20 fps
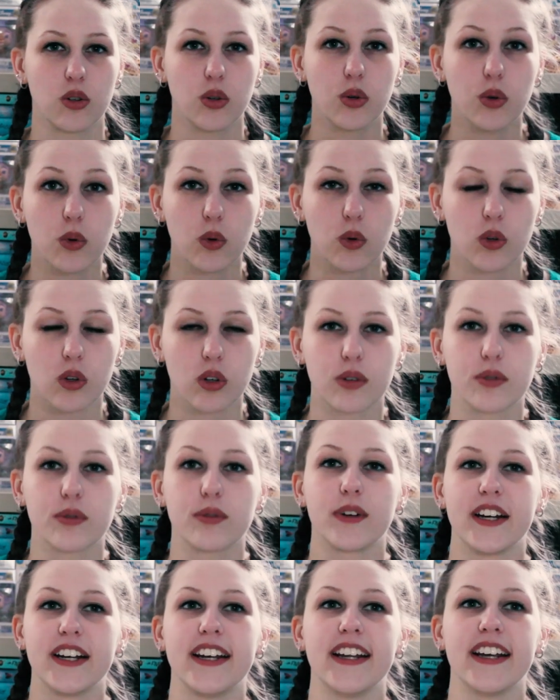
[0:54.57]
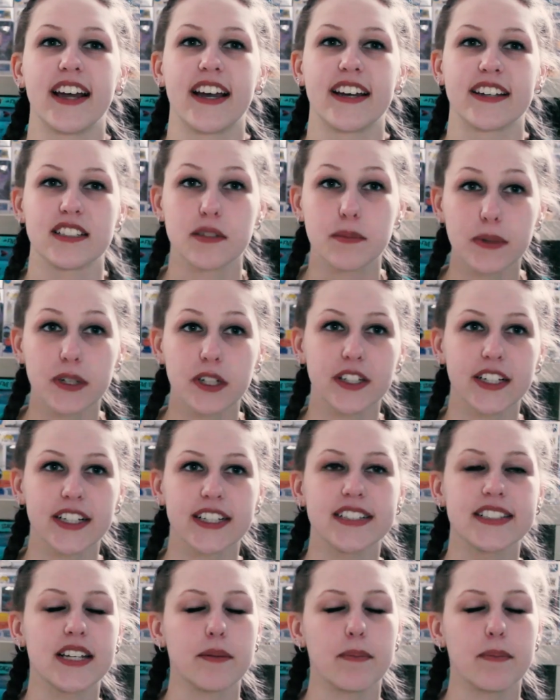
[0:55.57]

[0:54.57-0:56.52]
cool reading experience.